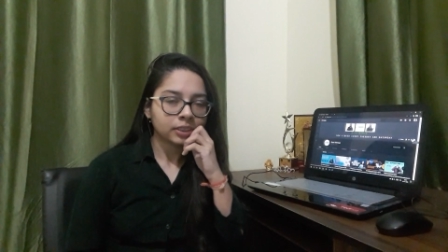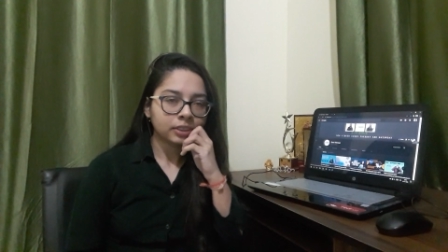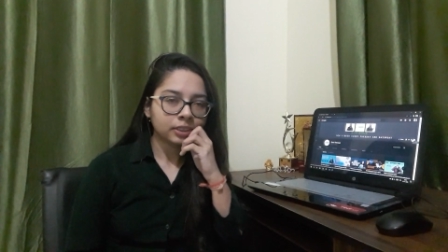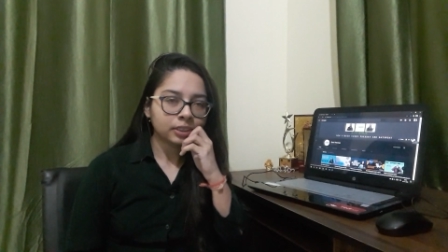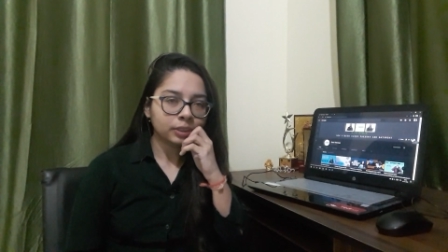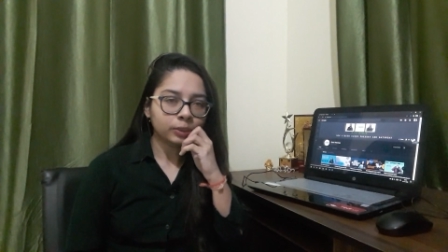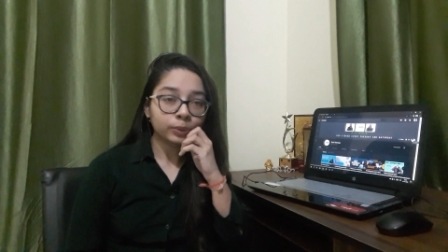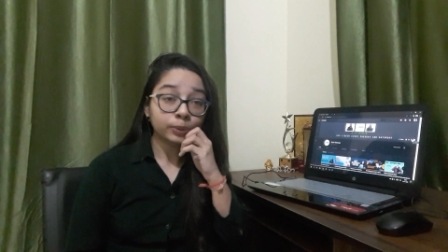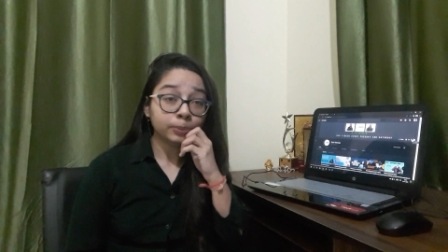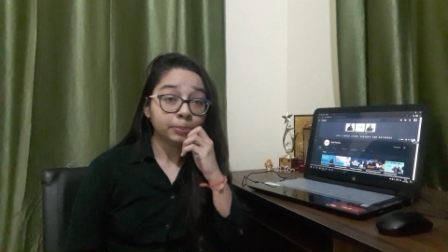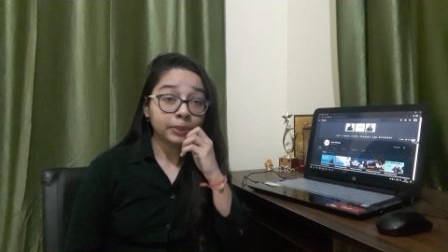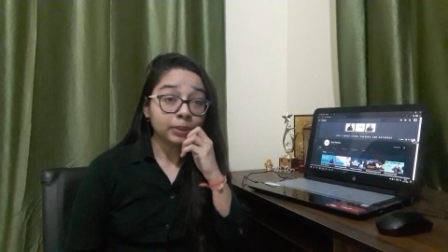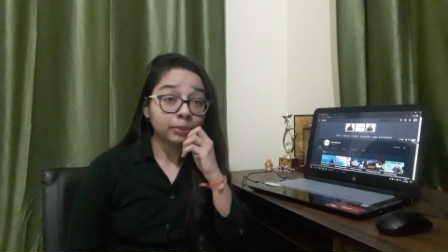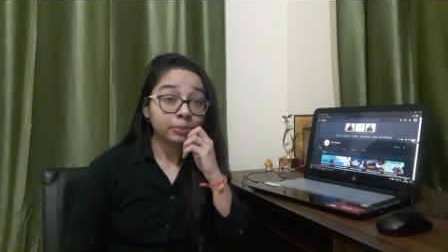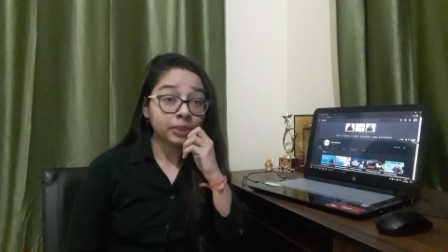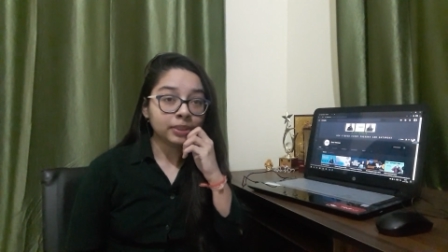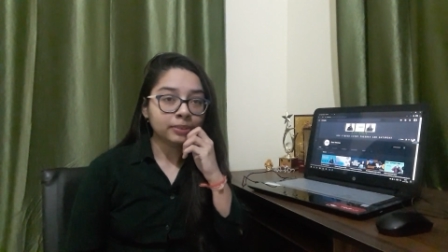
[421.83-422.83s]
they don't pay
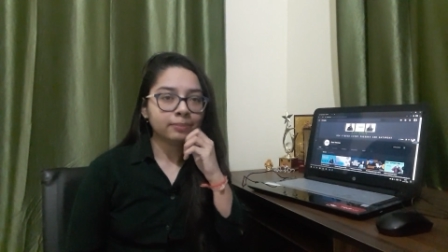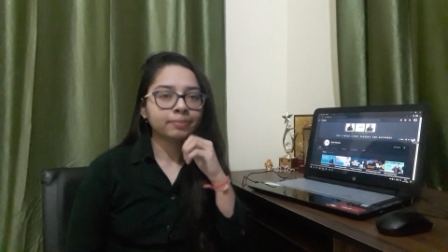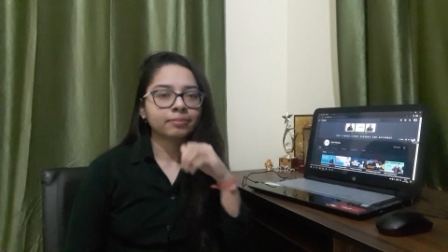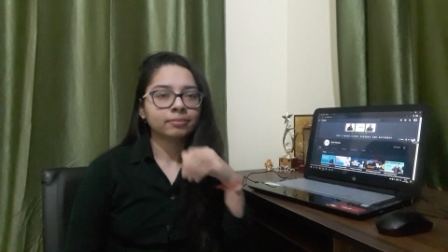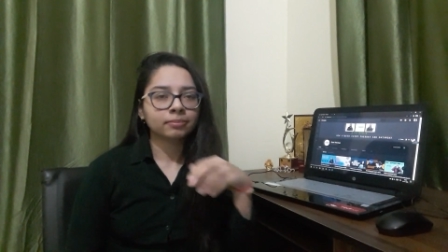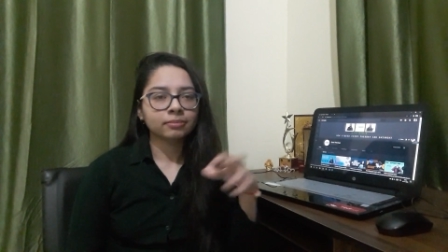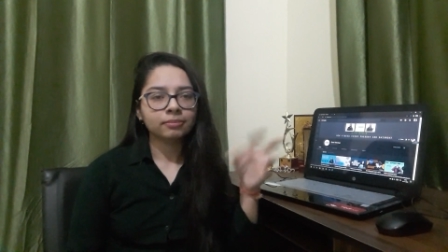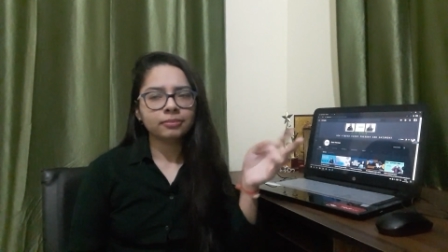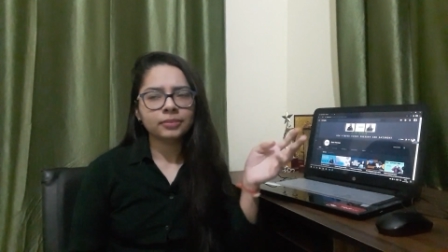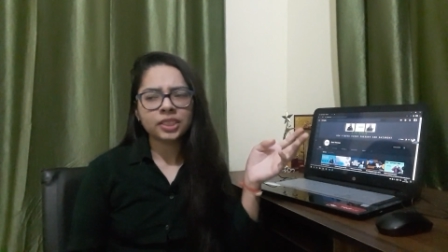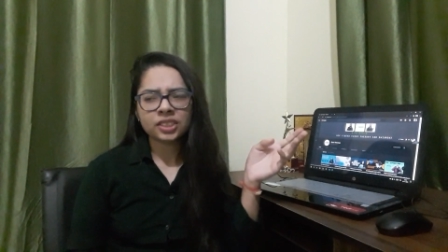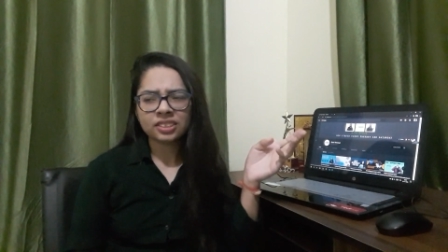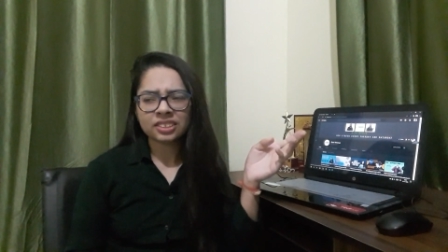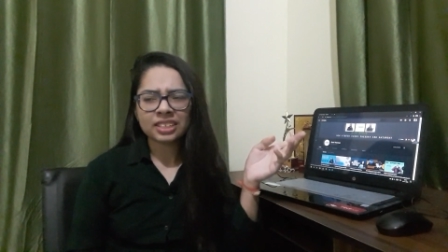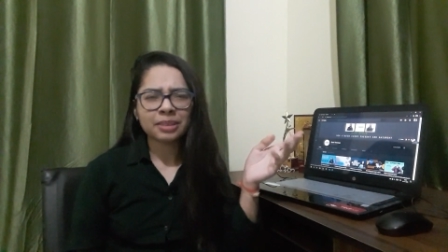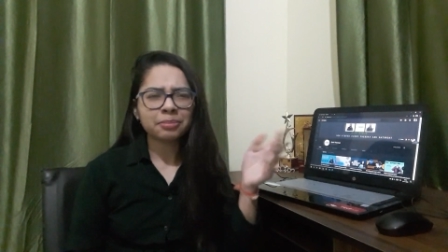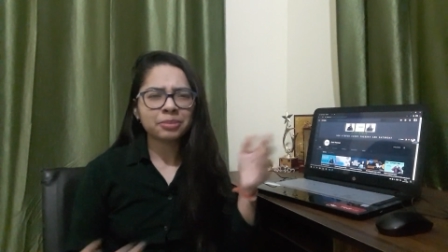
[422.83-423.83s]
me
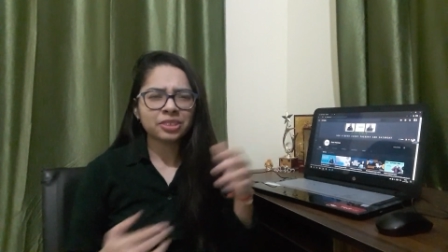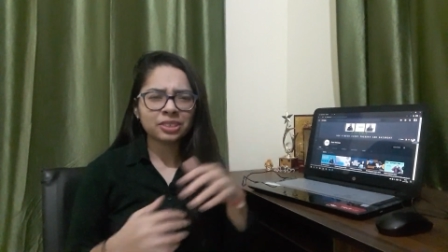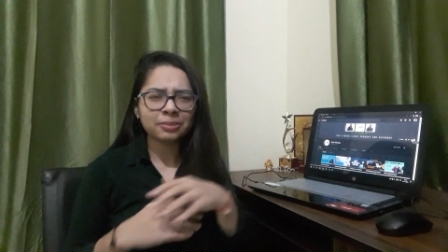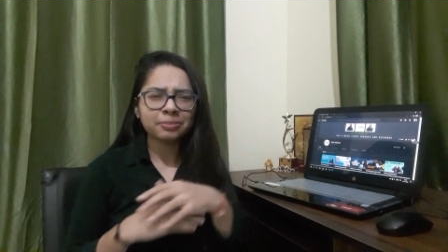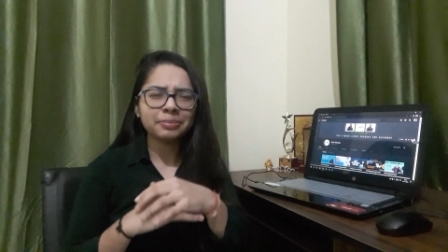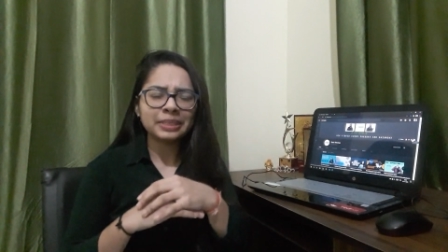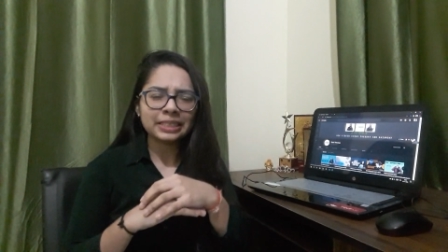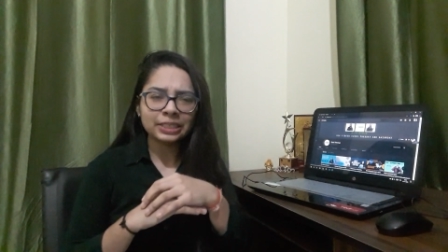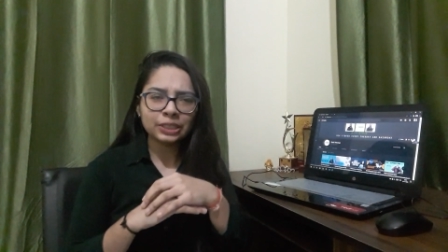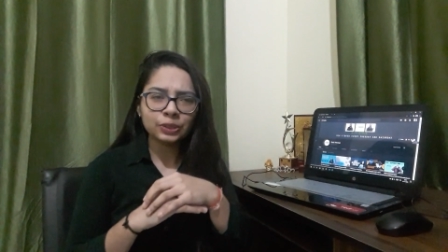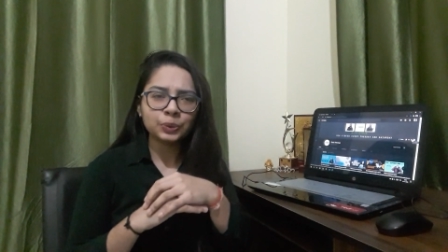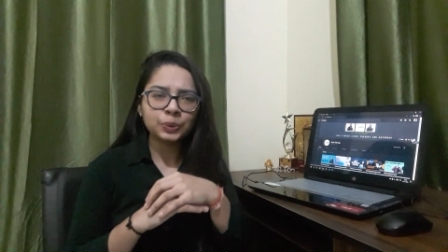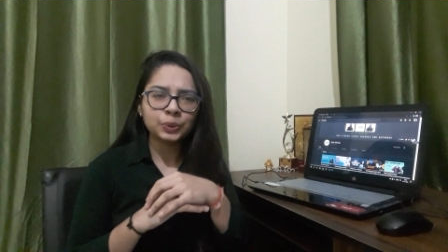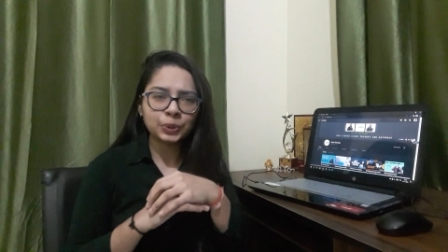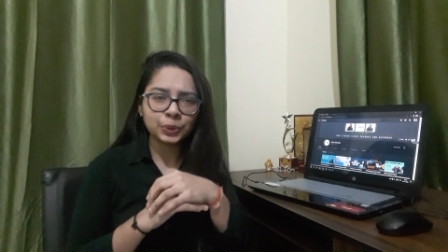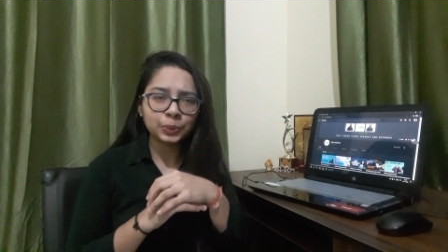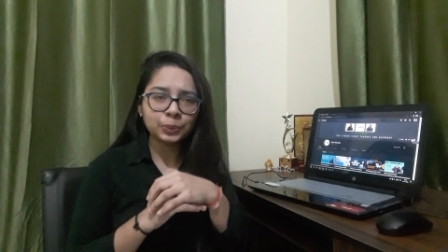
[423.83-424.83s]
because I'm not a big
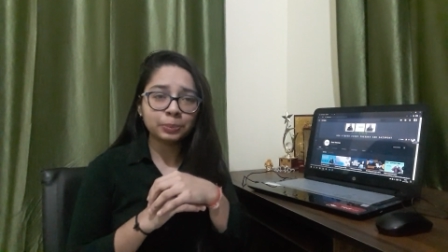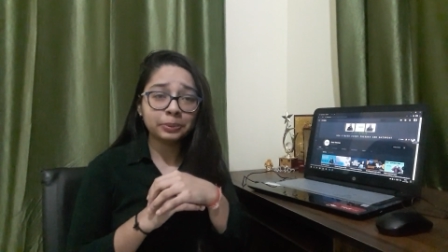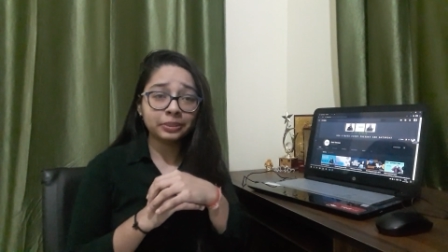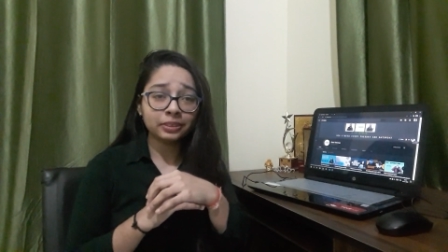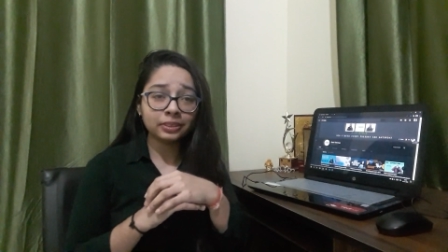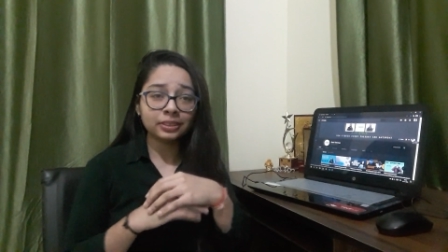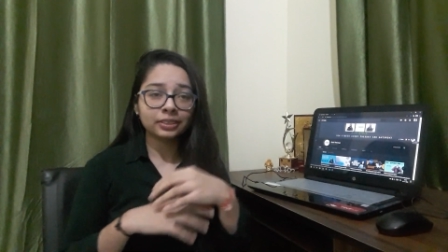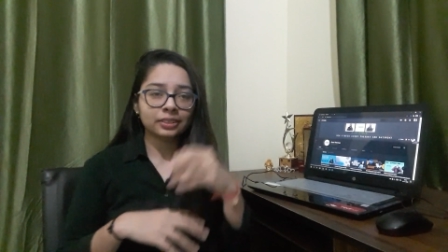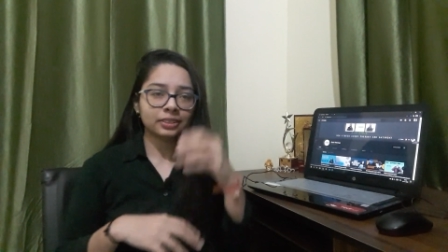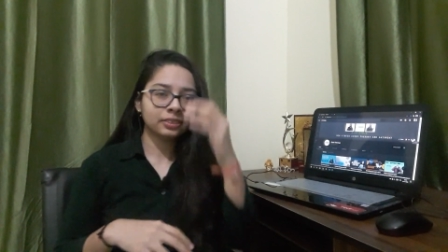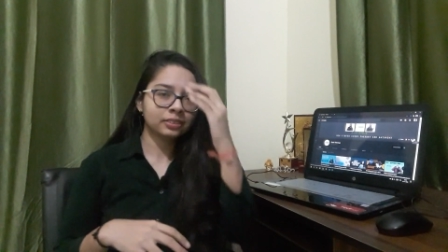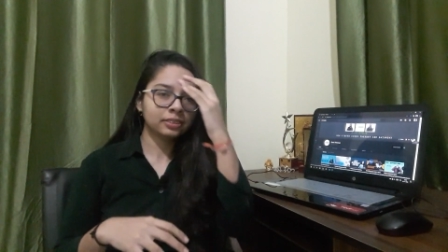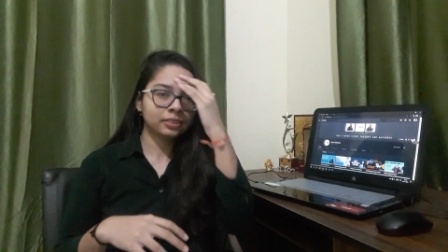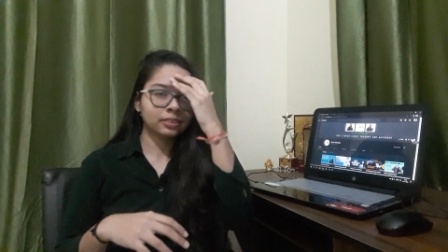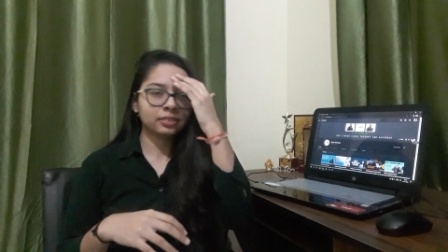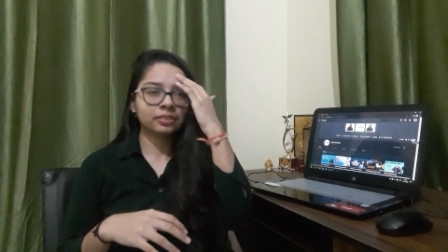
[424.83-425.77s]
YouTuber.